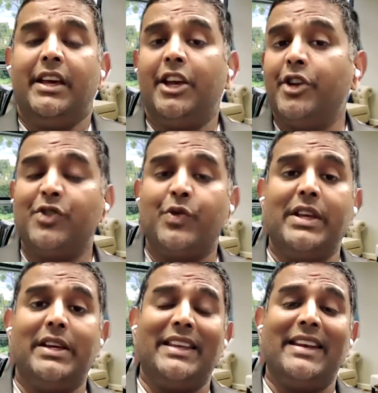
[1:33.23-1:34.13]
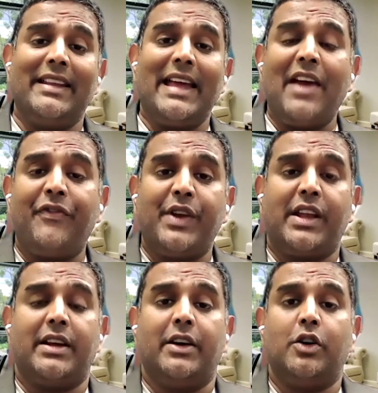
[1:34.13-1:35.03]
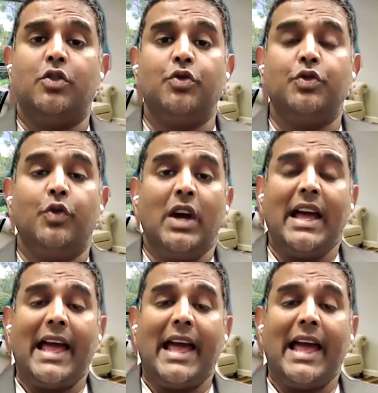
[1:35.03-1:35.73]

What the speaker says: Eritrea in Africa who